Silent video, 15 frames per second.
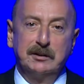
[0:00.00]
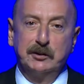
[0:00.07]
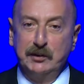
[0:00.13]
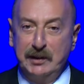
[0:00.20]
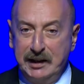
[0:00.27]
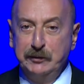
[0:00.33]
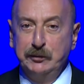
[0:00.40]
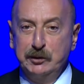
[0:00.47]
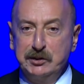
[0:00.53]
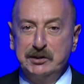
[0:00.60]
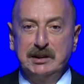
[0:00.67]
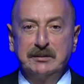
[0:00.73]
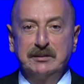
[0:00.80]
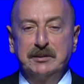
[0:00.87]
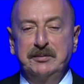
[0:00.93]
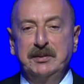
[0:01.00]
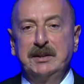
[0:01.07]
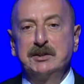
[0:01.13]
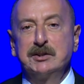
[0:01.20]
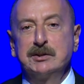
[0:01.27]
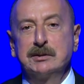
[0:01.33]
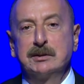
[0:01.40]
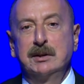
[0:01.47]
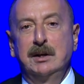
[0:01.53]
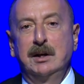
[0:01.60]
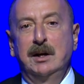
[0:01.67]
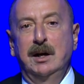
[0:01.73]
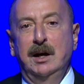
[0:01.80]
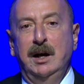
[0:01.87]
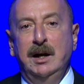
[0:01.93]
right for self-defense,
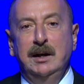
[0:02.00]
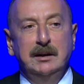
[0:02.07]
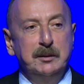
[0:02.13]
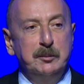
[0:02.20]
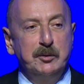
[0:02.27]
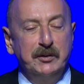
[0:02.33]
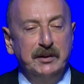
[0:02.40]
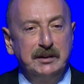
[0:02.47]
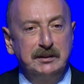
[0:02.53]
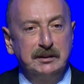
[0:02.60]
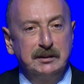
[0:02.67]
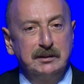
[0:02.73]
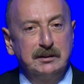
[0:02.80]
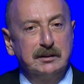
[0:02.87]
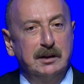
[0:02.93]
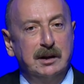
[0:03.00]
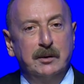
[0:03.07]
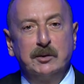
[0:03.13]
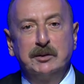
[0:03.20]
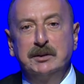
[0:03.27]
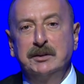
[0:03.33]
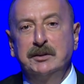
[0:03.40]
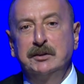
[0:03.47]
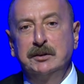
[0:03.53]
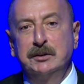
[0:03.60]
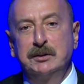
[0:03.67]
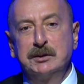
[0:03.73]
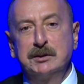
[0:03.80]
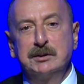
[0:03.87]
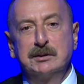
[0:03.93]
and liberated our
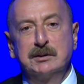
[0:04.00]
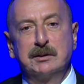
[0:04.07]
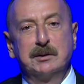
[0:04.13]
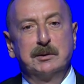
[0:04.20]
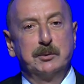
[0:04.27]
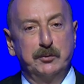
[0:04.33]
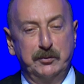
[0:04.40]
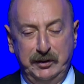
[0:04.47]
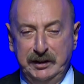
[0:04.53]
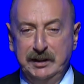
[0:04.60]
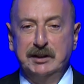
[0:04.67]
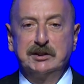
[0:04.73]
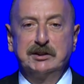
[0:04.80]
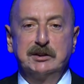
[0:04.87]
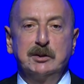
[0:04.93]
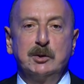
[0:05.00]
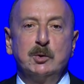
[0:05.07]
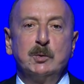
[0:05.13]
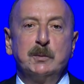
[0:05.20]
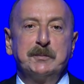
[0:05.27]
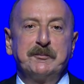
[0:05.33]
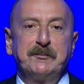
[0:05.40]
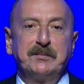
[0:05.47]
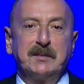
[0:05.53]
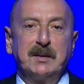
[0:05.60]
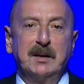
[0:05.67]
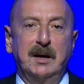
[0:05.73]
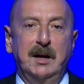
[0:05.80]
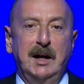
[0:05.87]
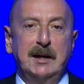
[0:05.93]
territories three years ago
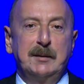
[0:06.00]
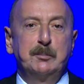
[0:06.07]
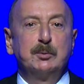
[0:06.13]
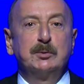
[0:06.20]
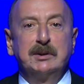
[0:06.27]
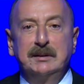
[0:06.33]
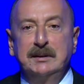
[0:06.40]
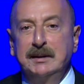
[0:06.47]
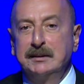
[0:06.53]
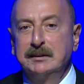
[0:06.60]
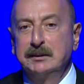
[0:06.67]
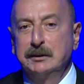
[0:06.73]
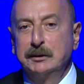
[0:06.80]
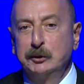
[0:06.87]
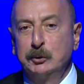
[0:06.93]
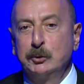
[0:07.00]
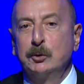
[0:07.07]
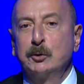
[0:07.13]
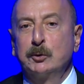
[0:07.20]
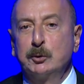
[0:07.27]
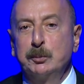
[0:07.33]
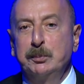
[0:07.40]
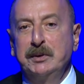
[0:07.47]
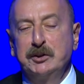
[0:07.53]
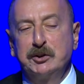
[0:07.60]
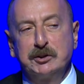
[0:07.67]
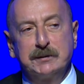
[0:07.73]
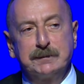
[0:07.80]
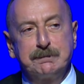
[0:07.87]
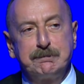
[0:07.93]
and put an end to
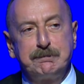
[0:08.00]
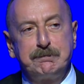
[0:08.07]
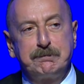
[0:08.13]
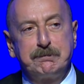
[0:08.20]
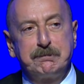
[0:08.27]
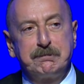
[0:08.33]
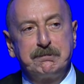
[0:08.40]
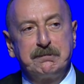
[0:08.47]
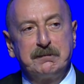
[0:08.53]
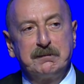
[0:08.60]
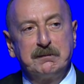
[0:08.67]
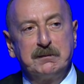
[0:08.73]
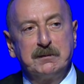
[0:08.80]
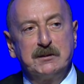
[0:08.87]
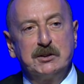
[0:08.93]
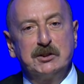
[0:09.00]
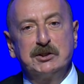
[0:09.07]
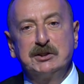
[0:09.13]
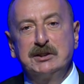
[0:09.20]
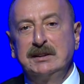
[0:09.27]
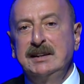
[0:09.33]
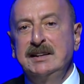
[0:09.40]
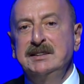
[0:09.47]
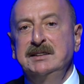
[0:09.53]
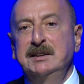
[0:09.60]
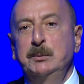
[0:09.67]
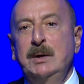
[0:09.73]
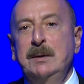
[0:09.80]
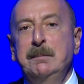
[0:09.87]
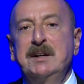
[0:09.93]
occupation. Just less
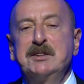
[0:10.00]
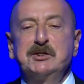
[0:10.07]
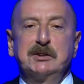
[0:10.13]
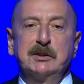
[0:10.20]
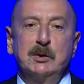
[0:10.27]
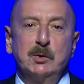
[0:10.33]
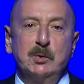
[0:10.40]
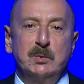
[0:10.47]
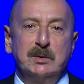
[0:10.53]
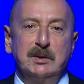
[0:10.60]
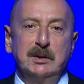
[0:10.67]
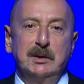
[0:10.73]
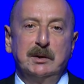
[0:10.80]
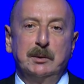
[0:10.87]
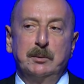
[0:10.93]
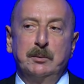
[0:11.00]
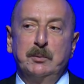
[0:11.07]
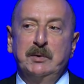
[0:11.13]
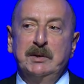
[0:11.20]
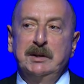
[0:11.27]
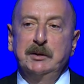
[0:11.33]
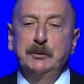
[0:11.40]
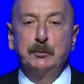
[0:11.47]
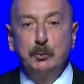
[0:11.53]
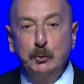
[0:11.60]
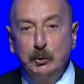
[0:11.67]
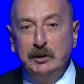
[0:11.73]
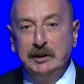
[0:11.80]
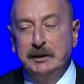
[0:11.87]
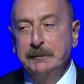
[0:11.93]
than one month ago, we
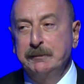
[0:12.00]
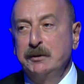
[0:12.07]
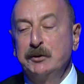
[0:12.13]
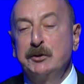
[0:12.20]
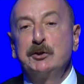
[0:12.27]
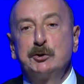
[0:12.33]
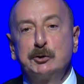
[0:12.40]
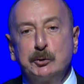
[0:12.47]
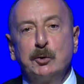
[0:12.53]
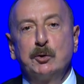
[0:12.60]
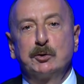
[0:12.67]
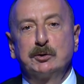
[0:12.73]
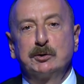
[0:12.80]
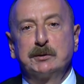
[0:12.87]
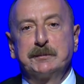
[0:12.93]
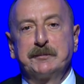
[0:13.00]
fully restored